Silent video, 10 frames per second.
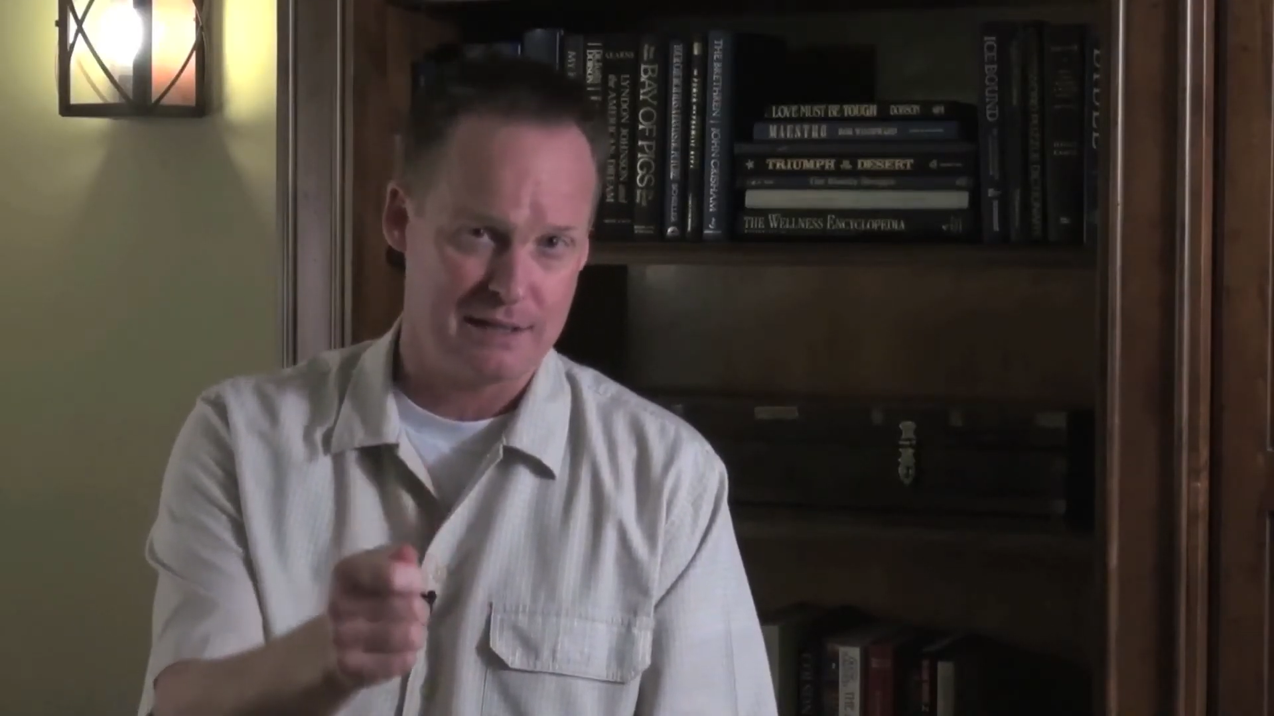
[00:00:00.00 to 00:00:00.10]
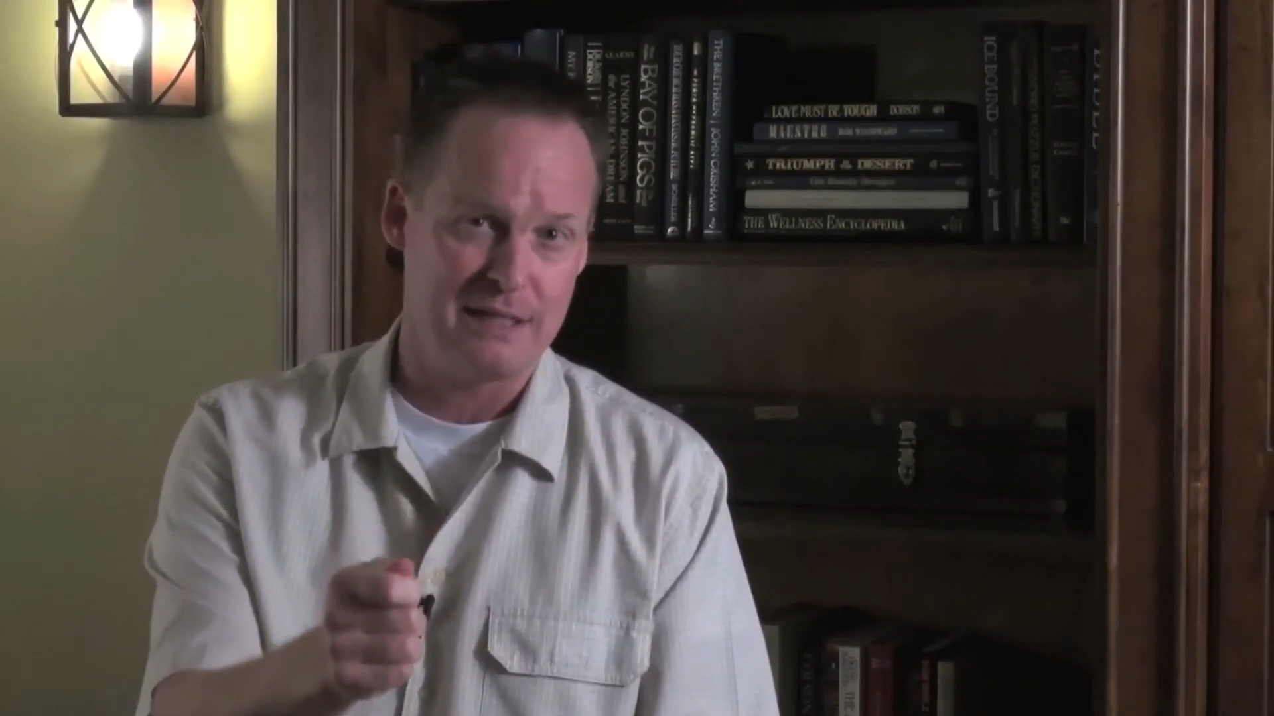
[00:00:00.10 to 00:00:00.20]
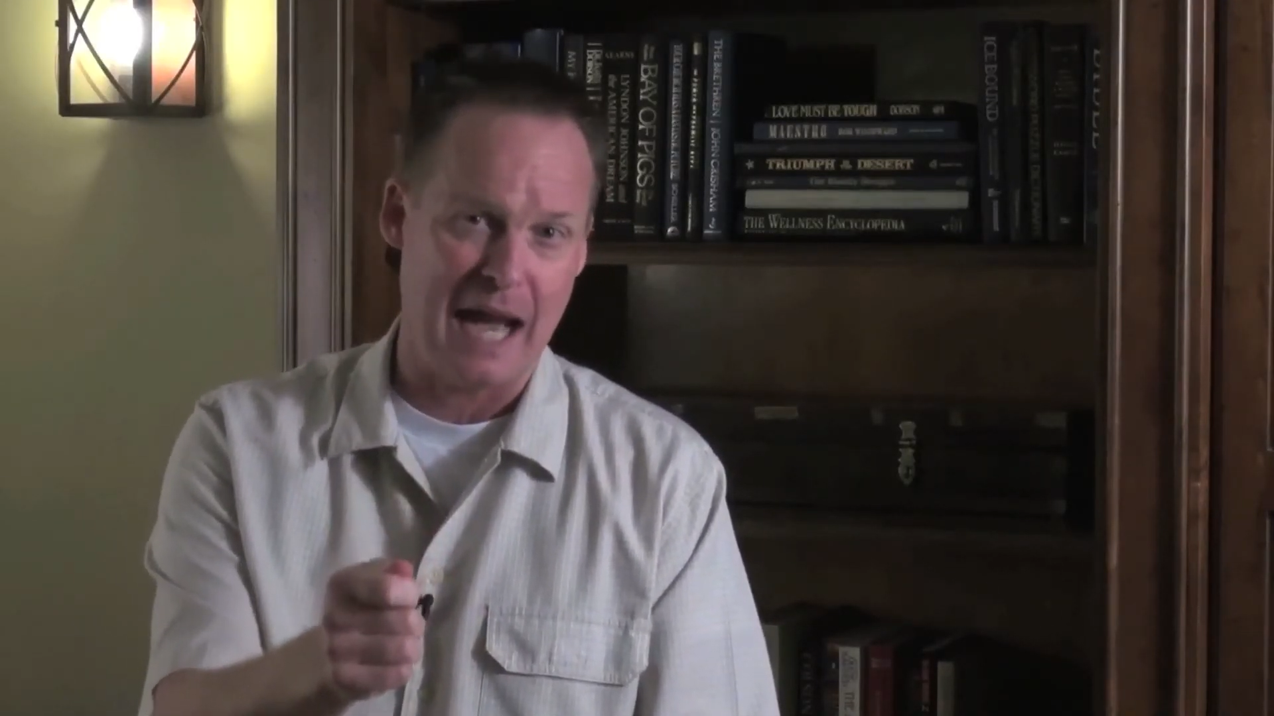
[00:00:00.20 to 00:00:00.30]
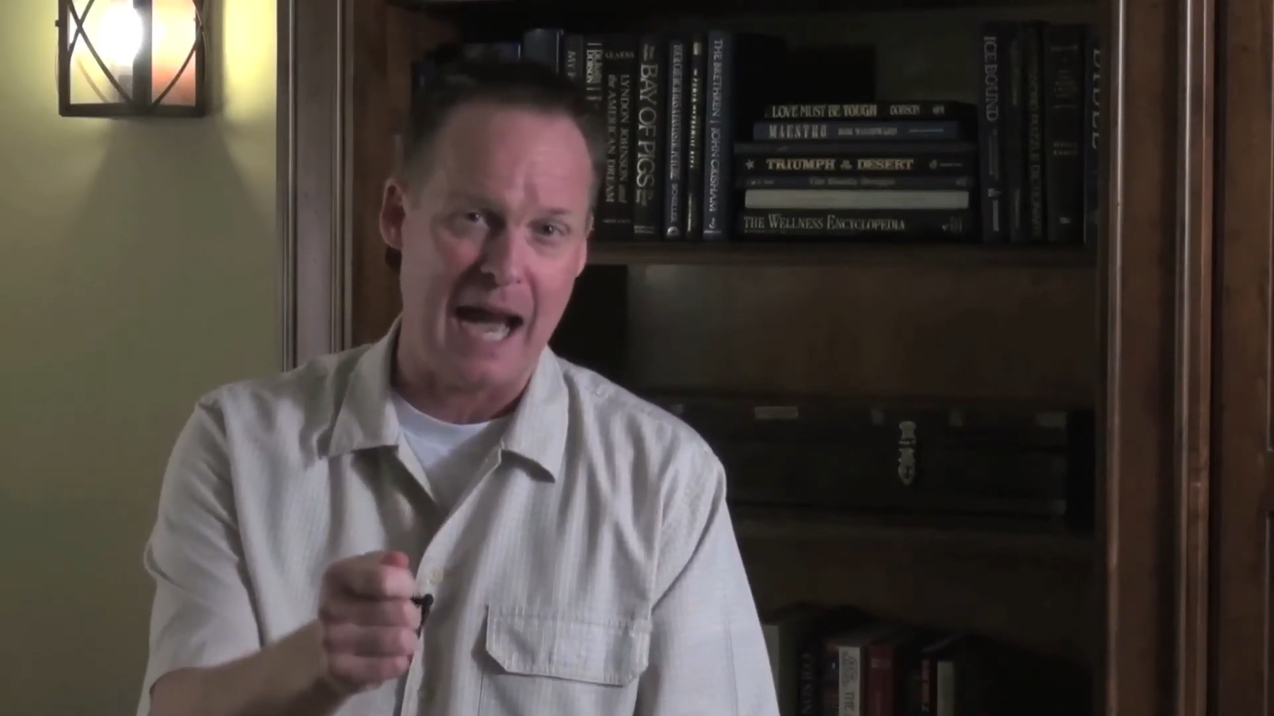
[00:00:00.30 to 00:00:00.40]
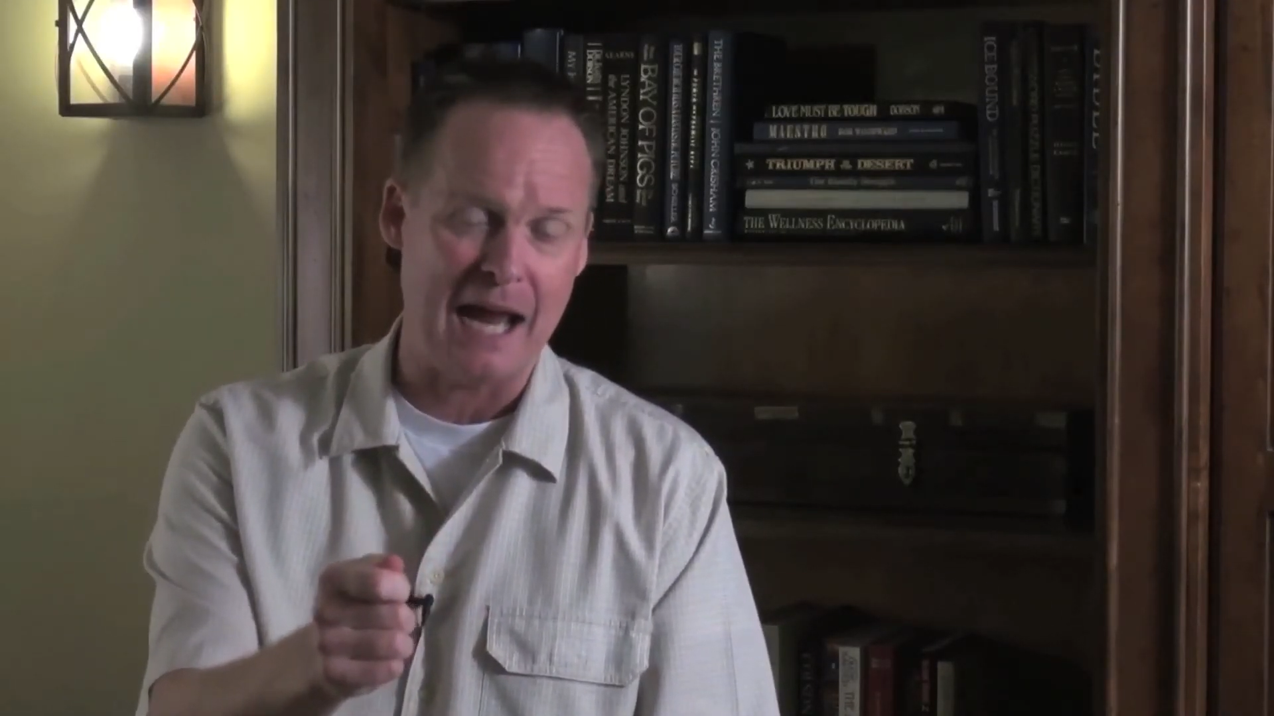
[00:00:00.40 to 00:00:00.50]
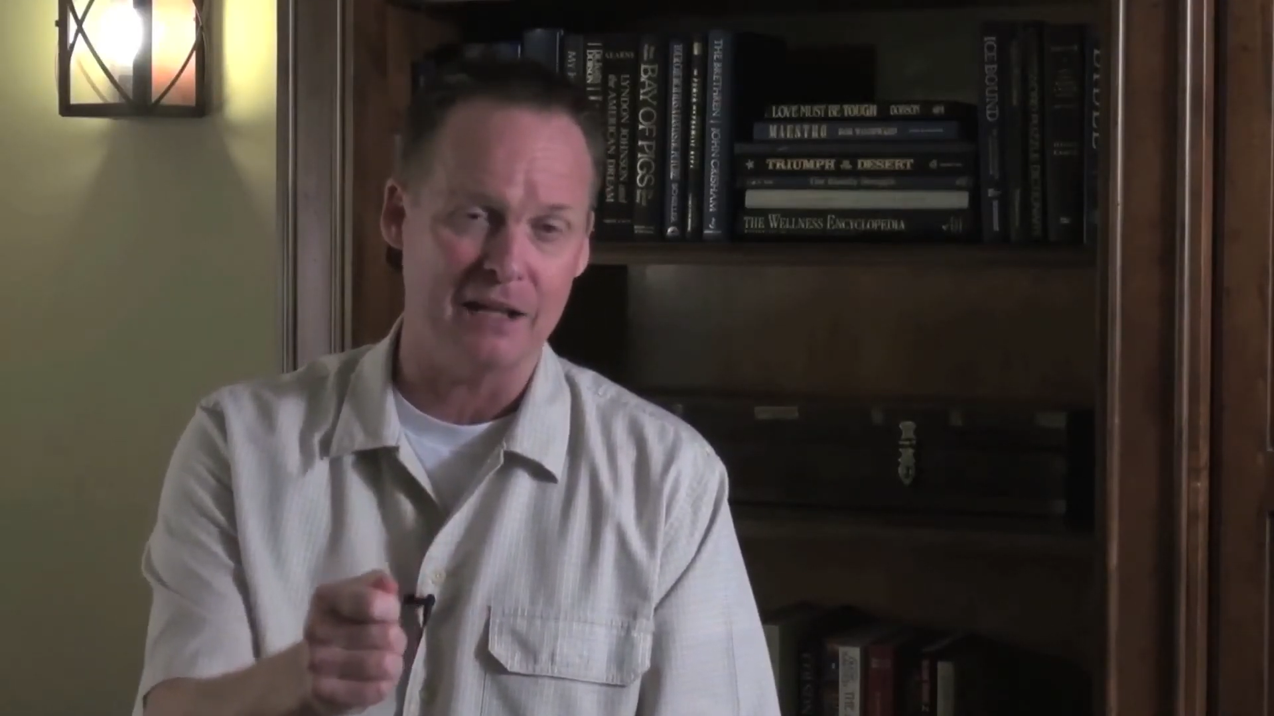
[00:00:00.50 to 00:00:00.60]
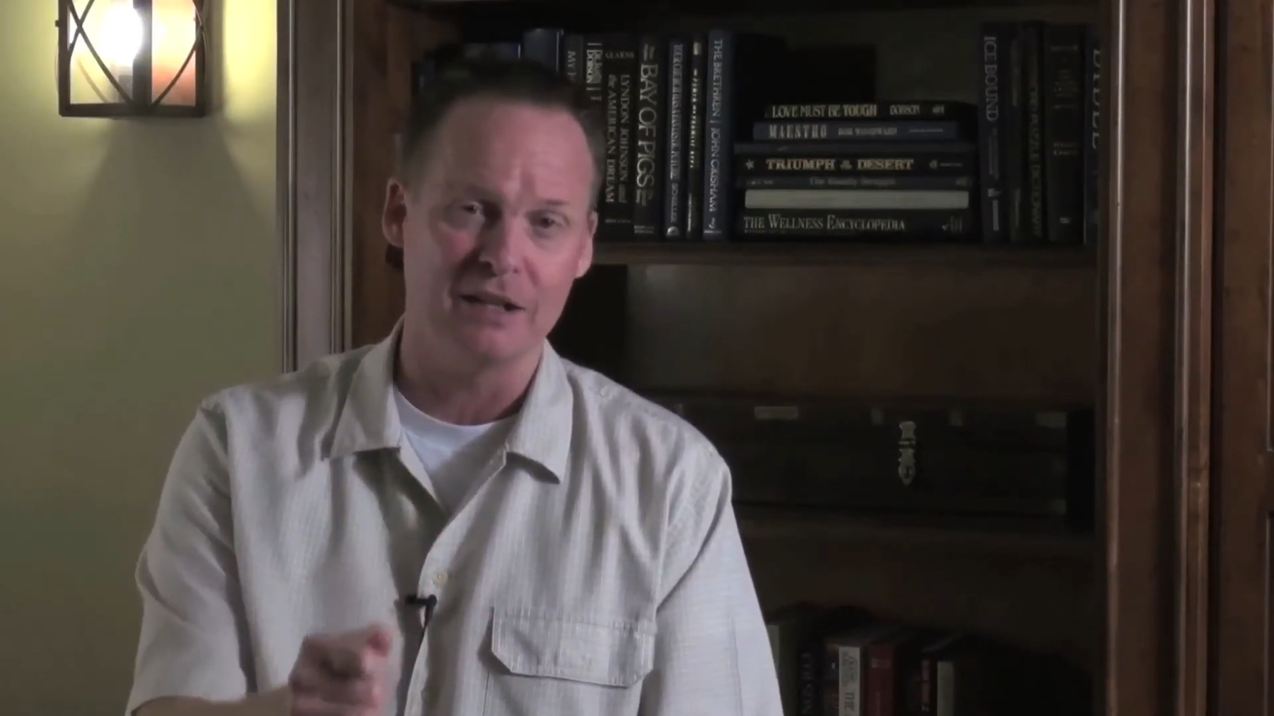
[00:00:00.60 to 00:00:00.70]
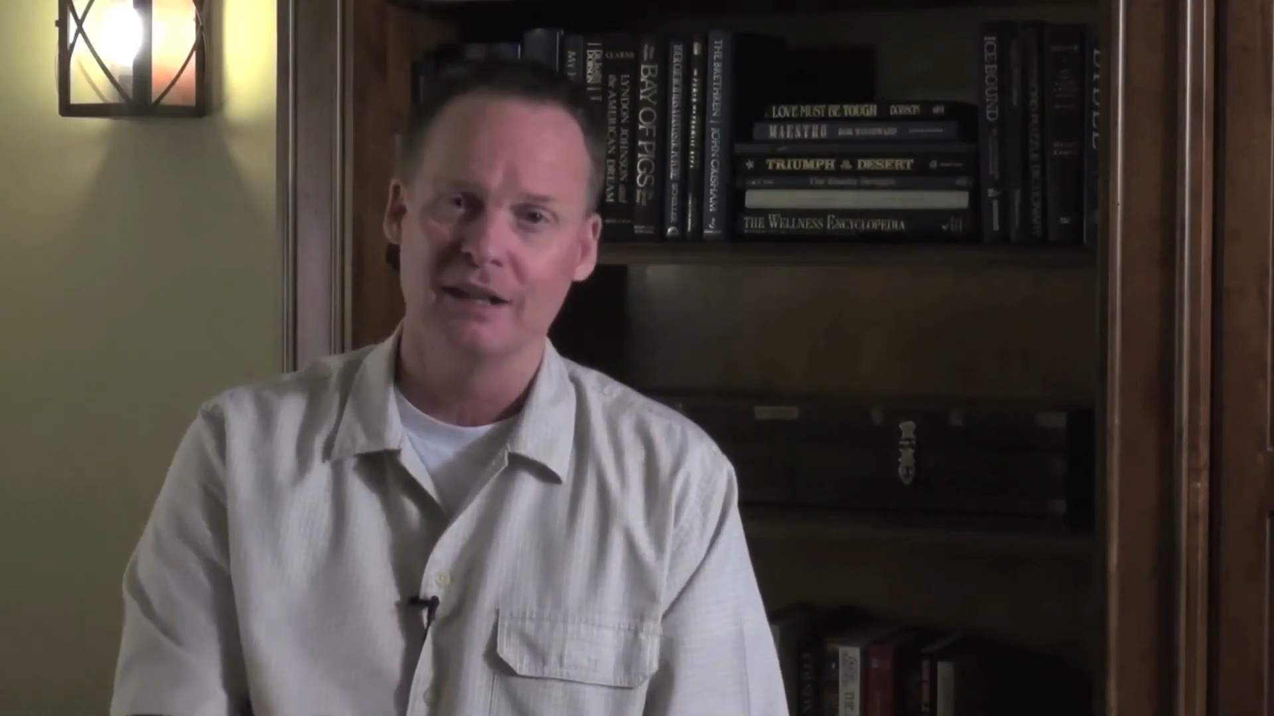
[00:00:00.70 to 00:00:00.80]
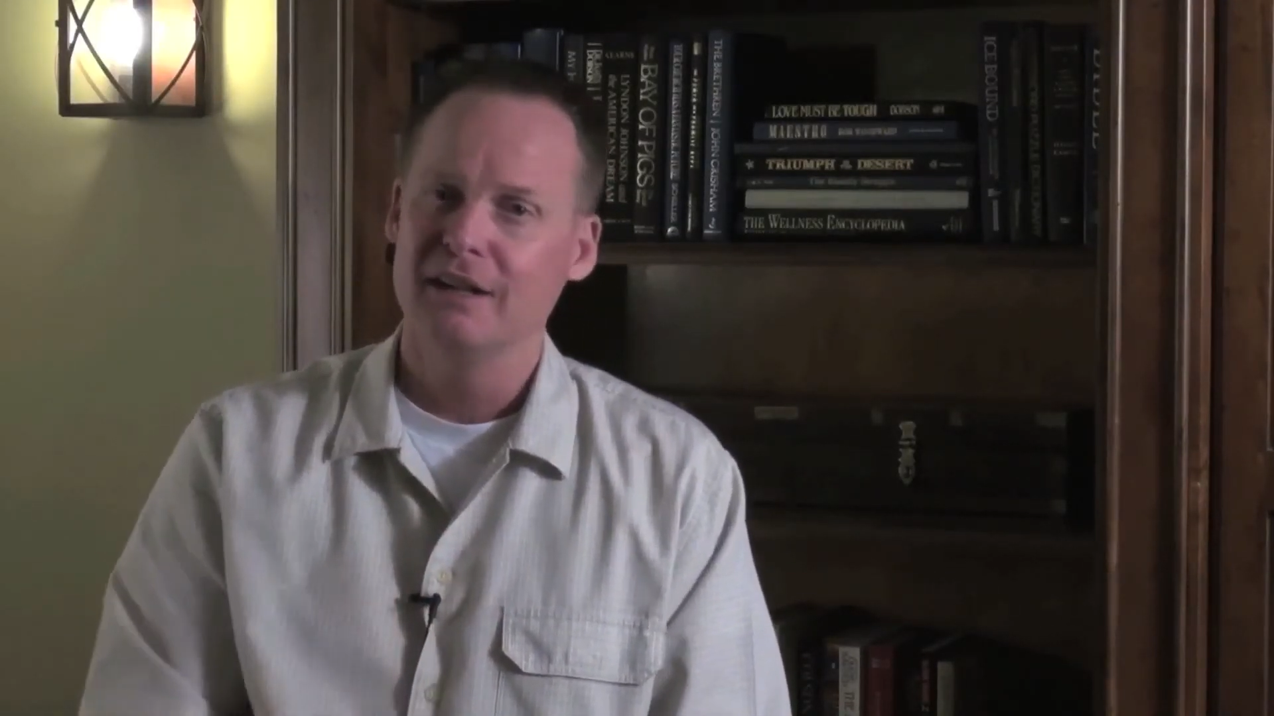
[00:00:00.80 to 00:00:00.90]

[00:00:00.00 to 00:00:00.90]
dad.